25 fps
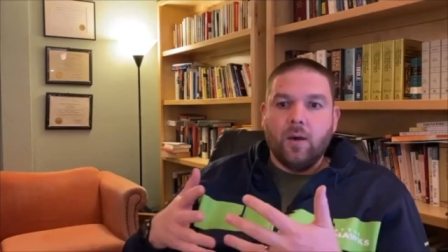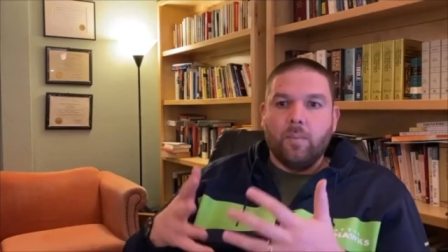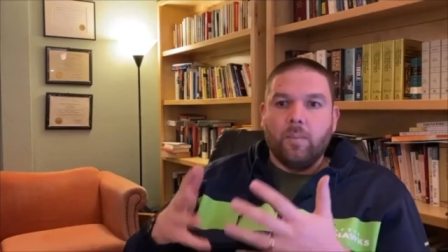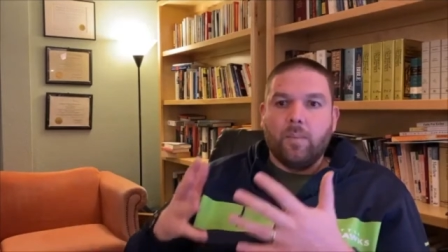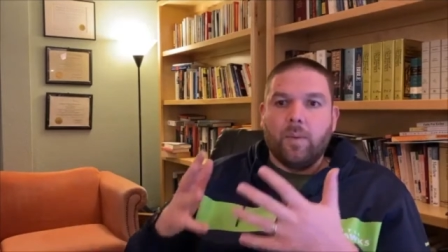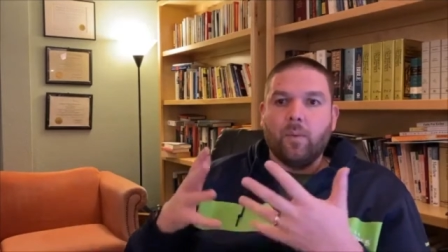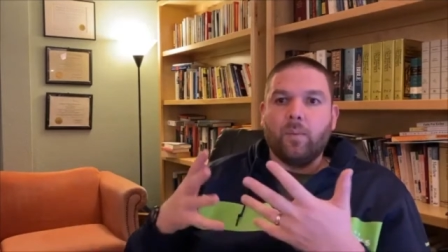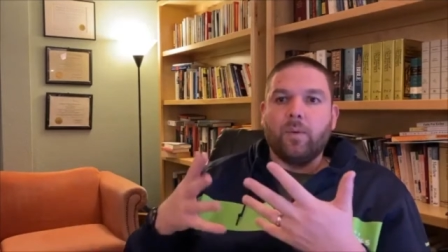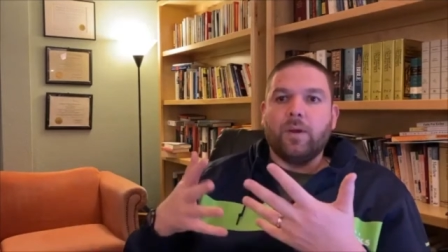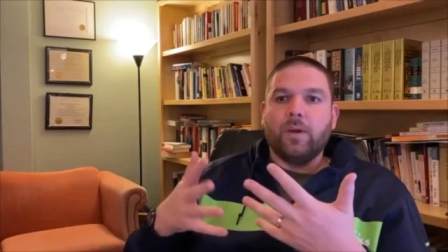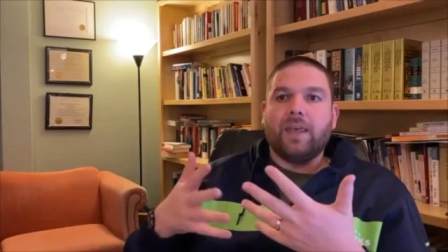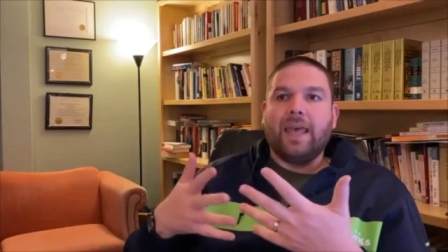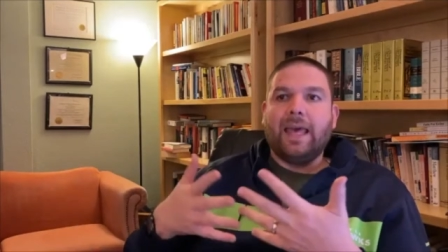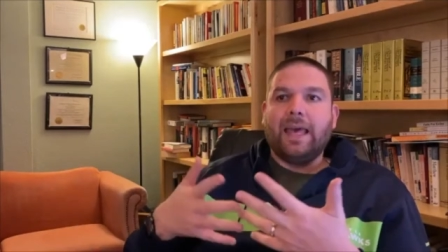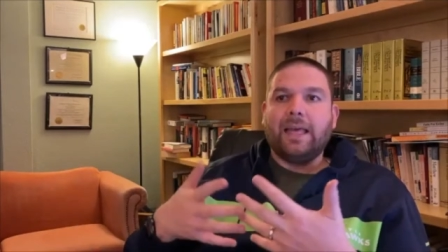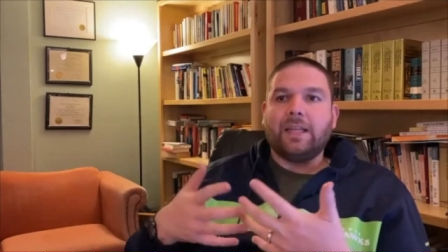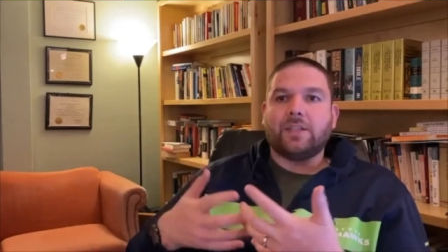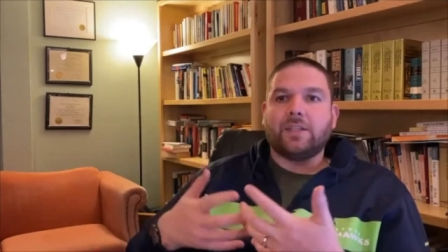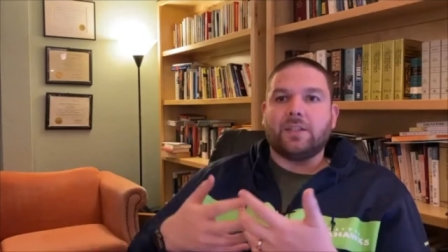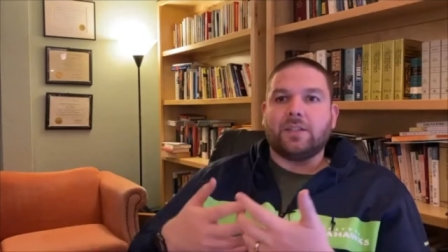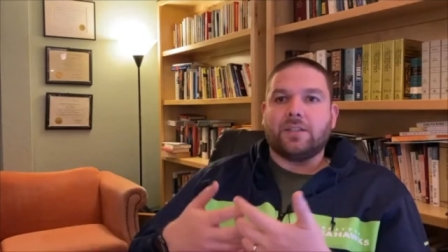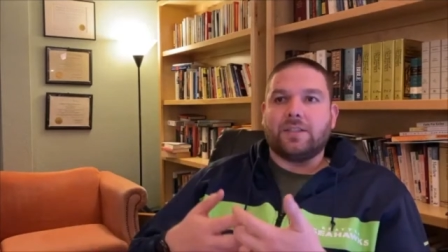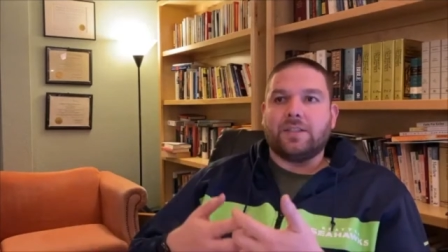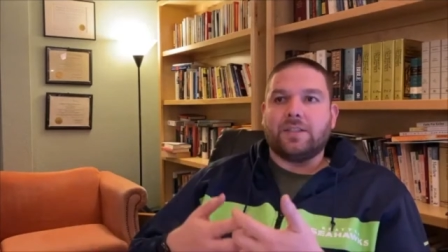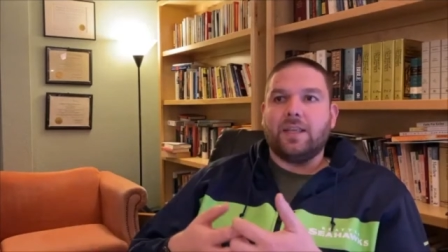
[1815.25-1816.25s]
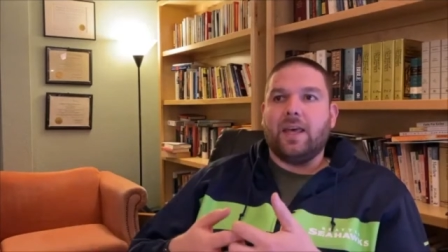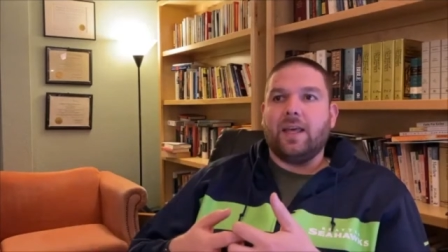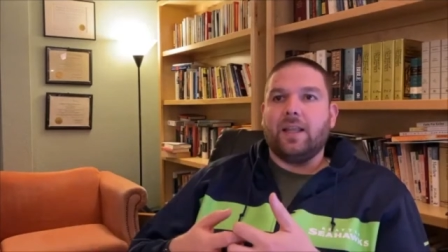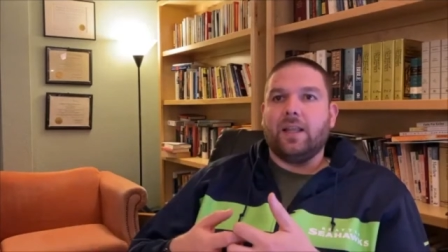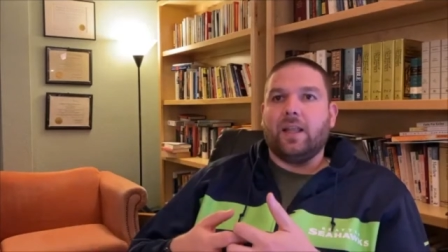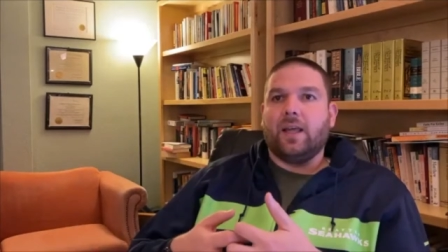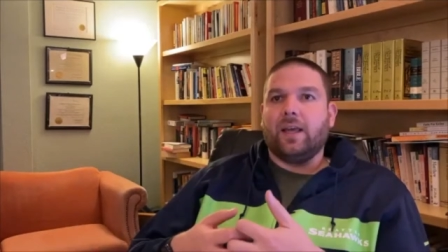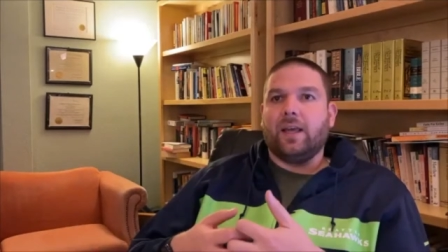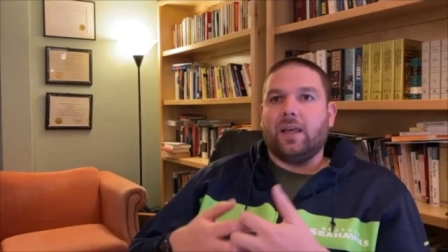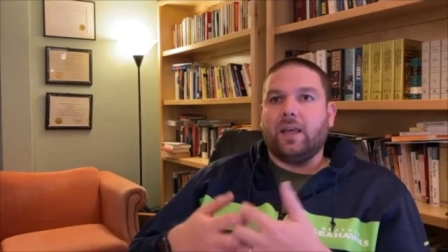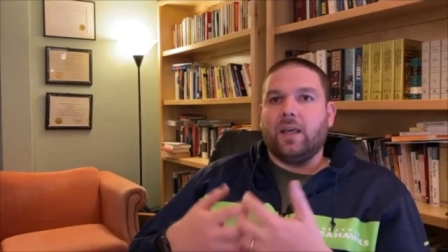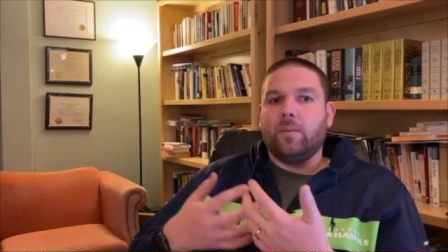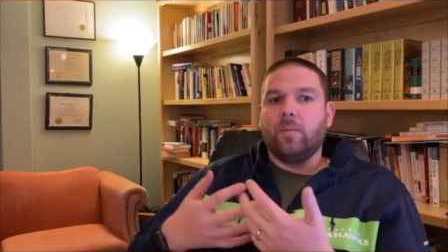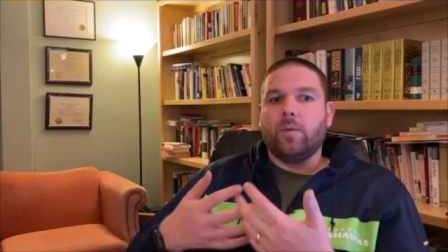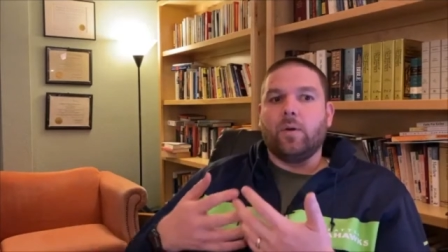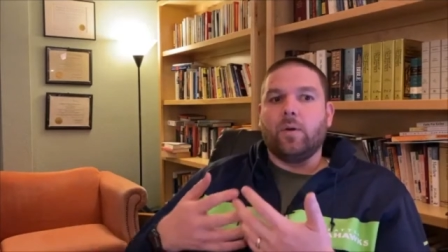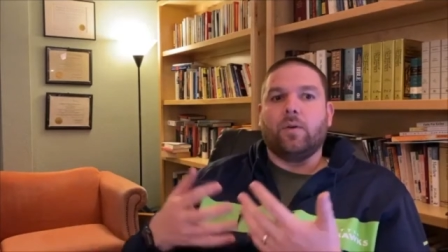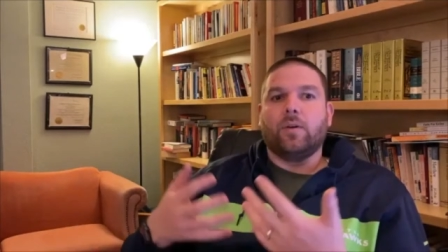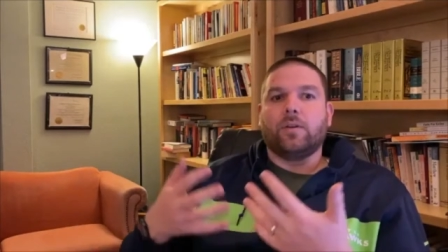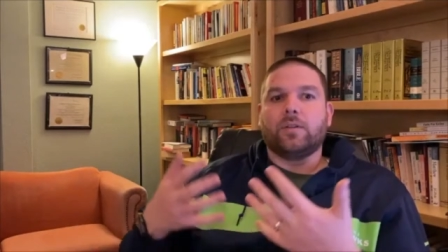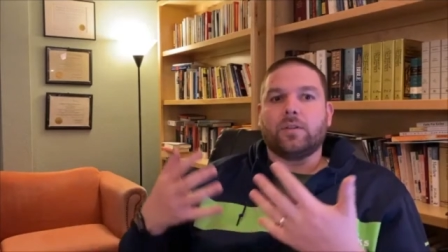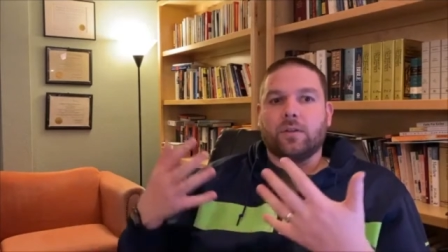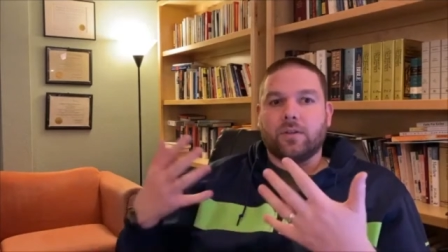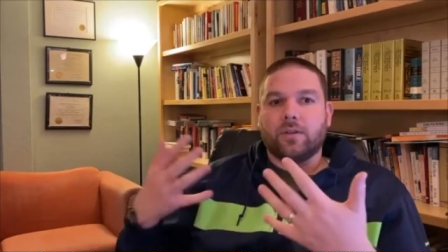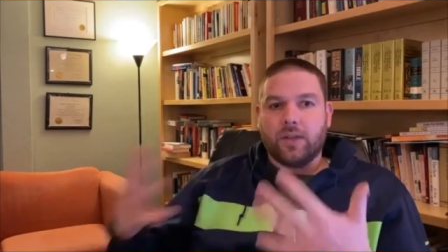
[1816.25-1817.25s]
but we can't just say like
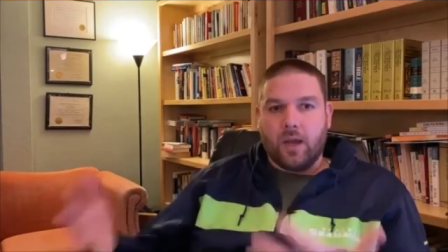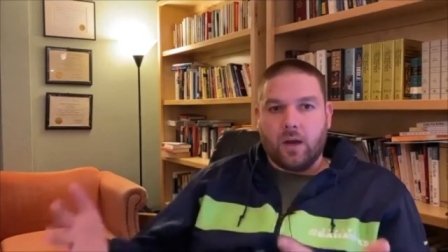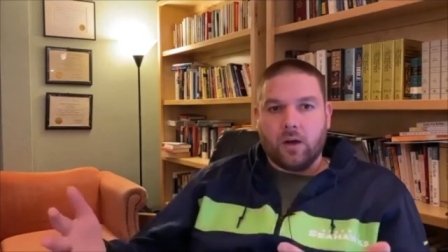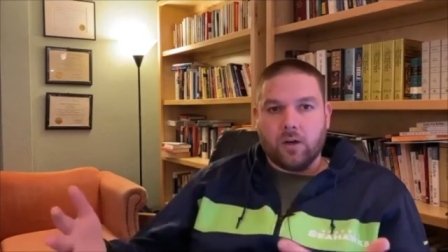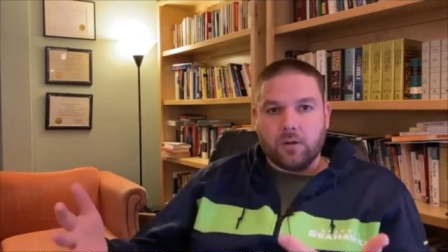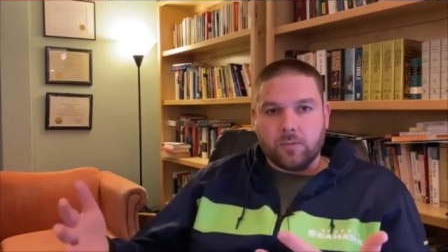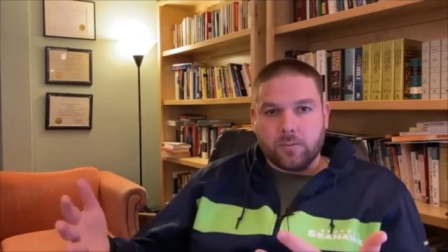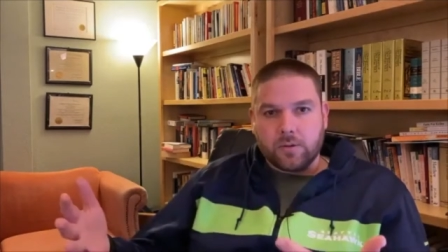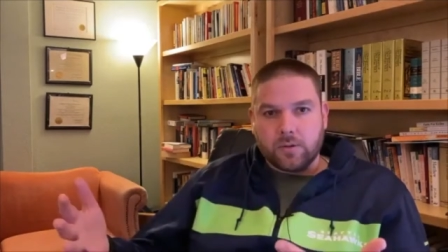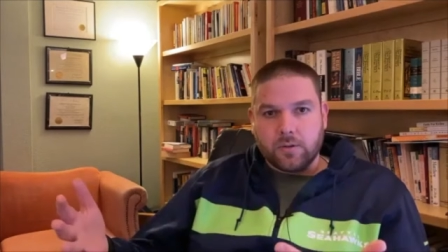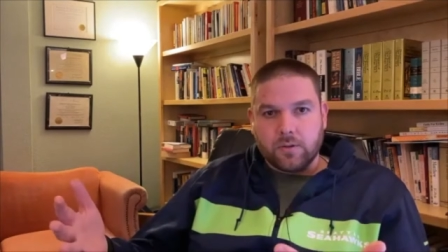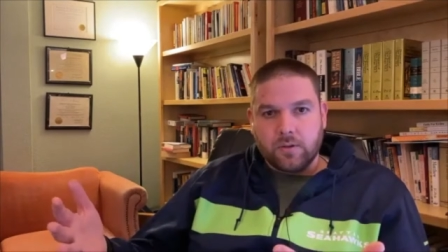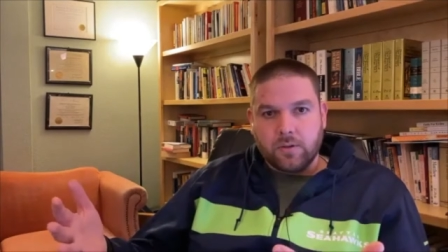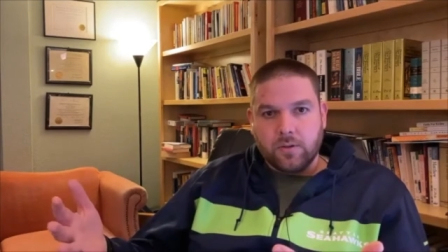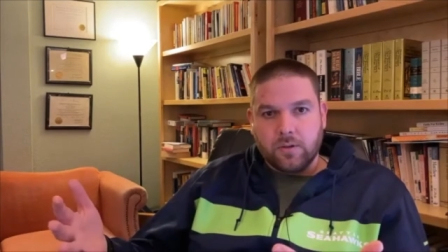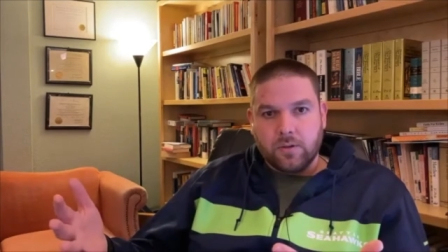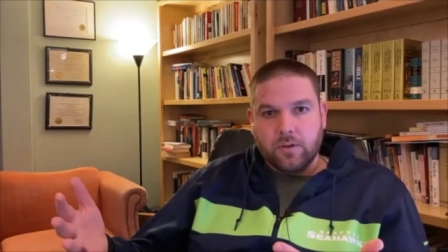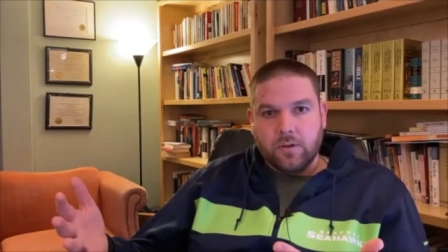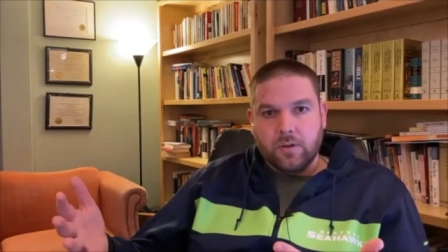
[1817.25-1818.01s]
immigrants are terrible